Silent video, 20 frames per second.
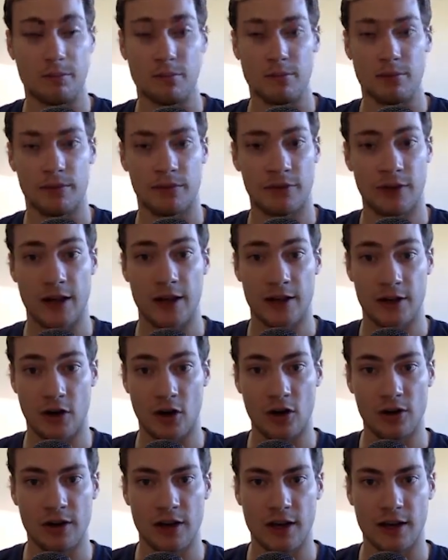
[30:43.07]
say in
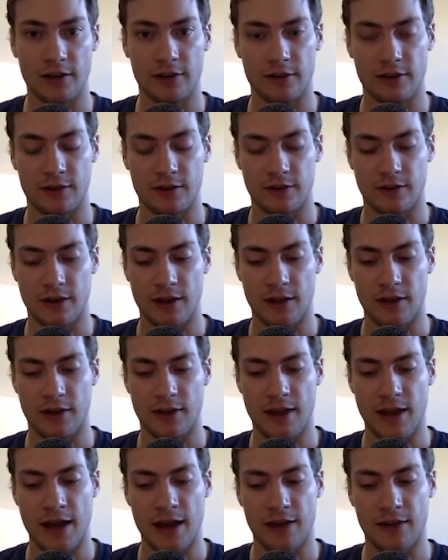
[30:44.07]
all cases that
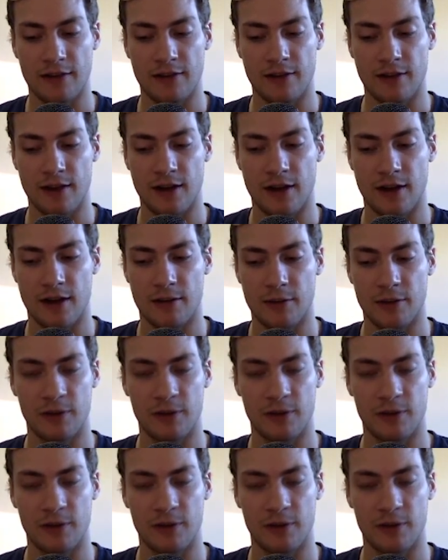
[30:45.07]
that um,